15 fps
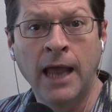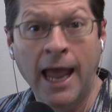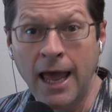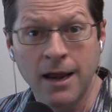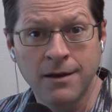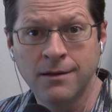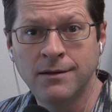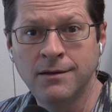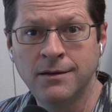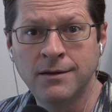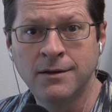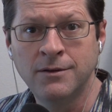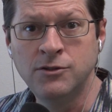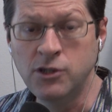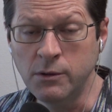And
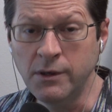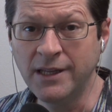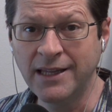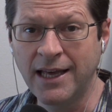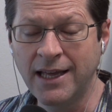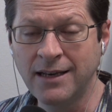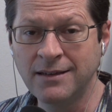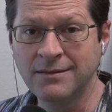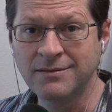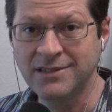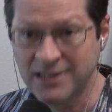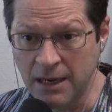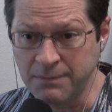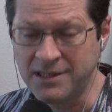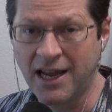doing that,
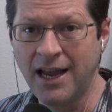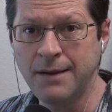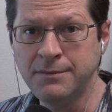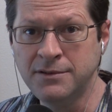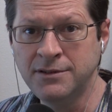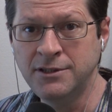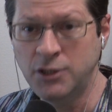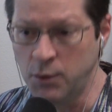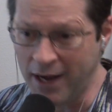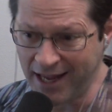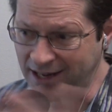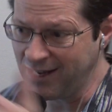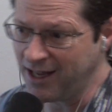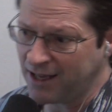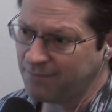sometimes you
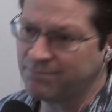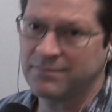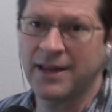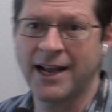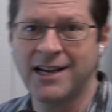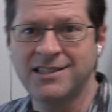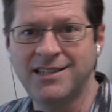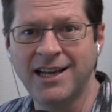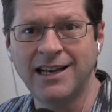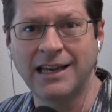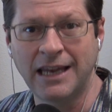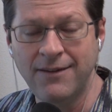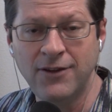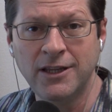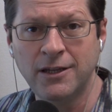end up, like I said,
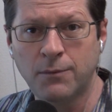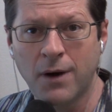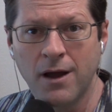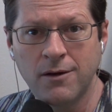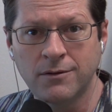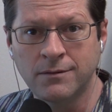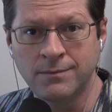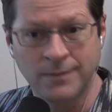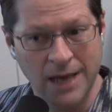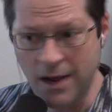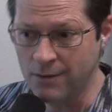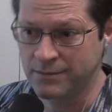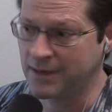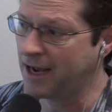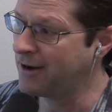leaving the road.
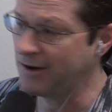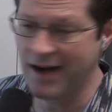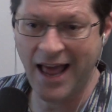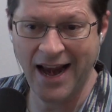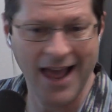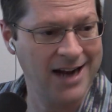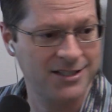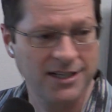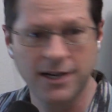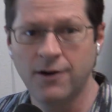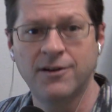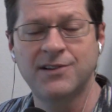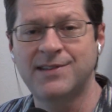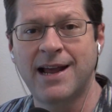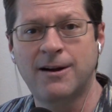No, now you're not actually
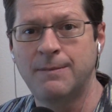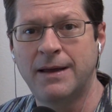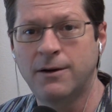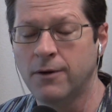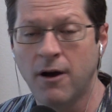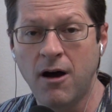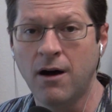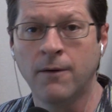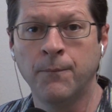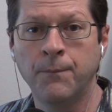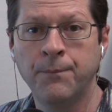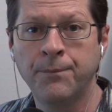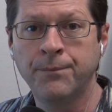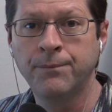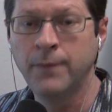going to Sacramento at all.
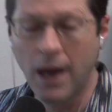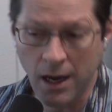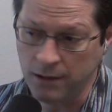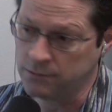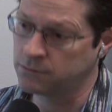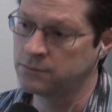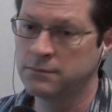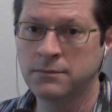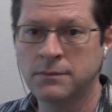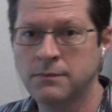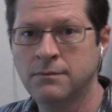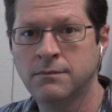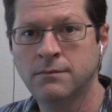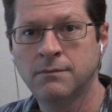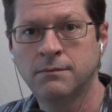No,
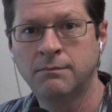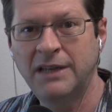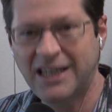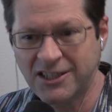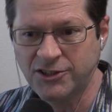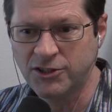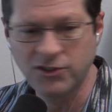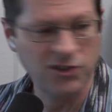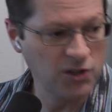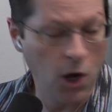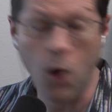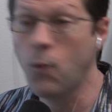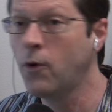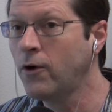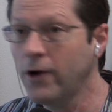because you're
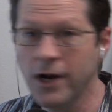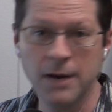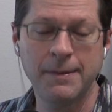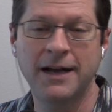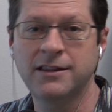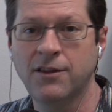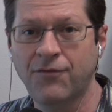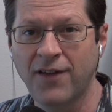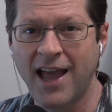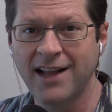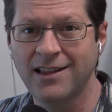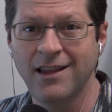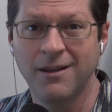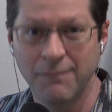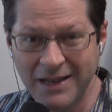so worried about the
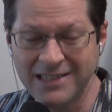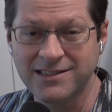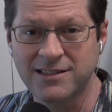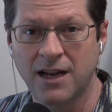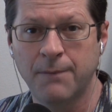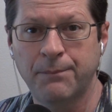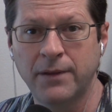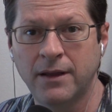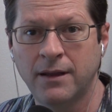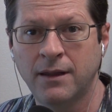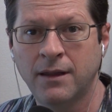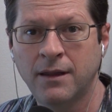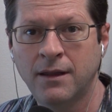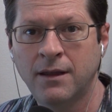fact that you missed something.